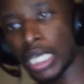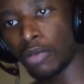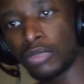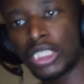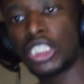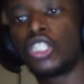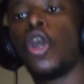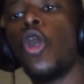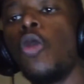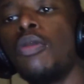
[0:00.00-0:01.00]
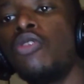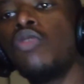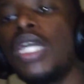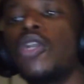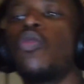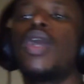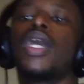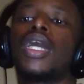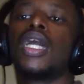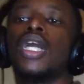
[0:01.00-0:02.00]
out Mr. Tobe
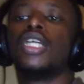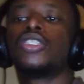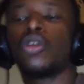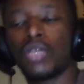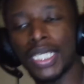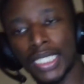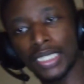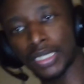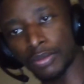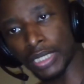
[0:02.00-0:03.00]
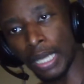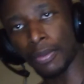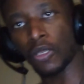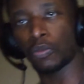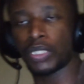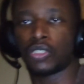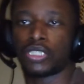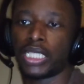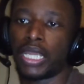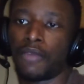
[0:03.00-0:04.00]
Nwigwe. So link in the description down below, please go
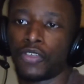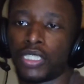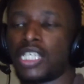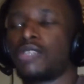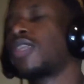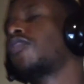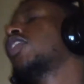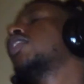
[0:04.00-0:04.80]
check it out for yourself. But if you